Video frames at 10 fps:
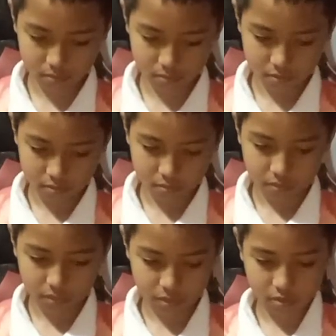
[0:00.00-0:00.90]

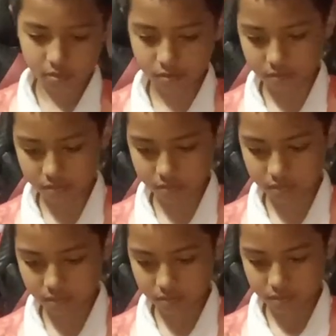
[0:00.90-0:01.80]

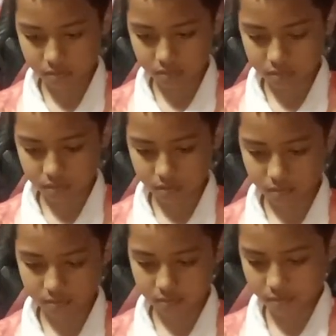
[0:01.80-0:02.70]

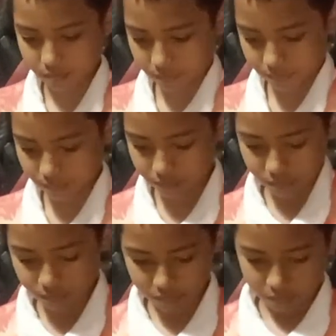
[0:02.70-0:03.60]

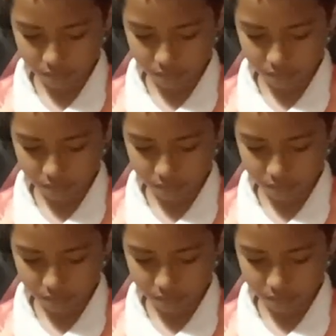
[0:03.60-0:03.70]
No one is speaking in this clip.